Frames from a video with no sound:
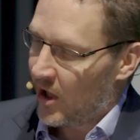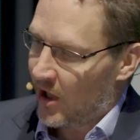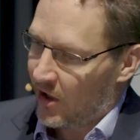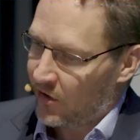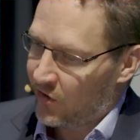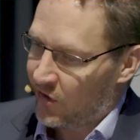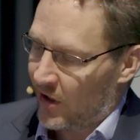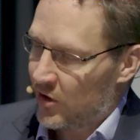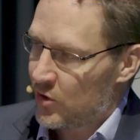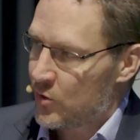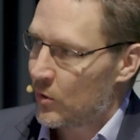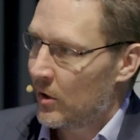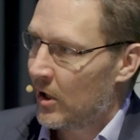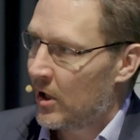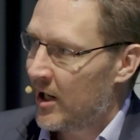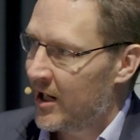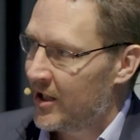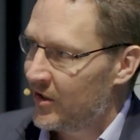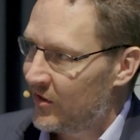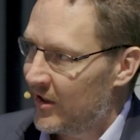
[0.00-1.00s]

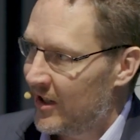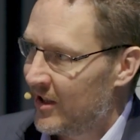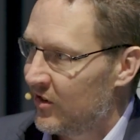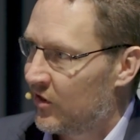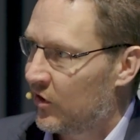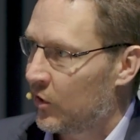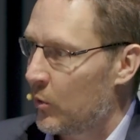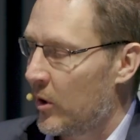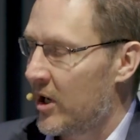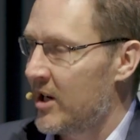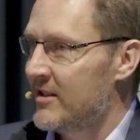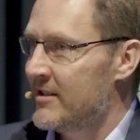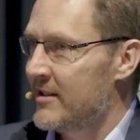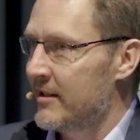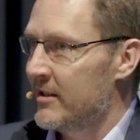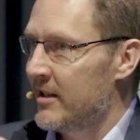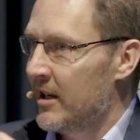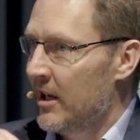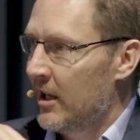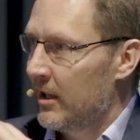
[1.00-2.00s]
centralized,
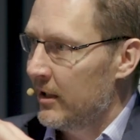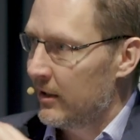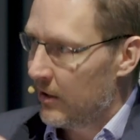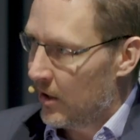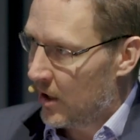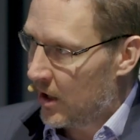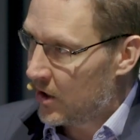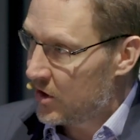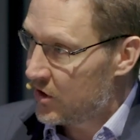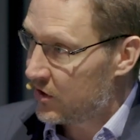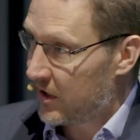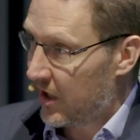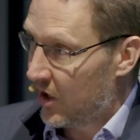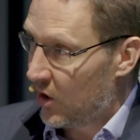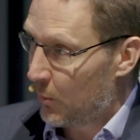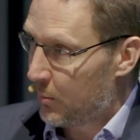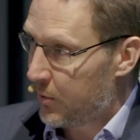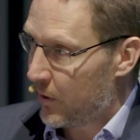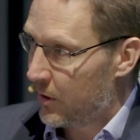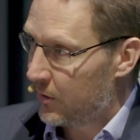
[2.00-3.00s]
integrated,
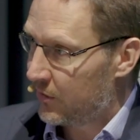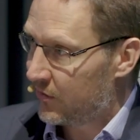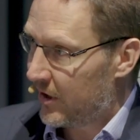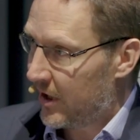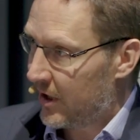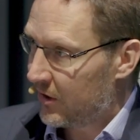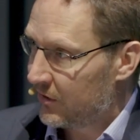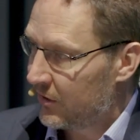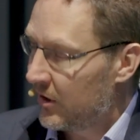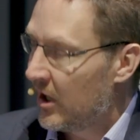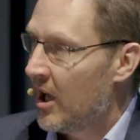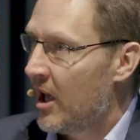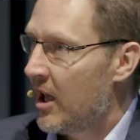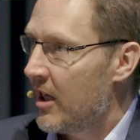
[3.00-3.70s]
large-scale process.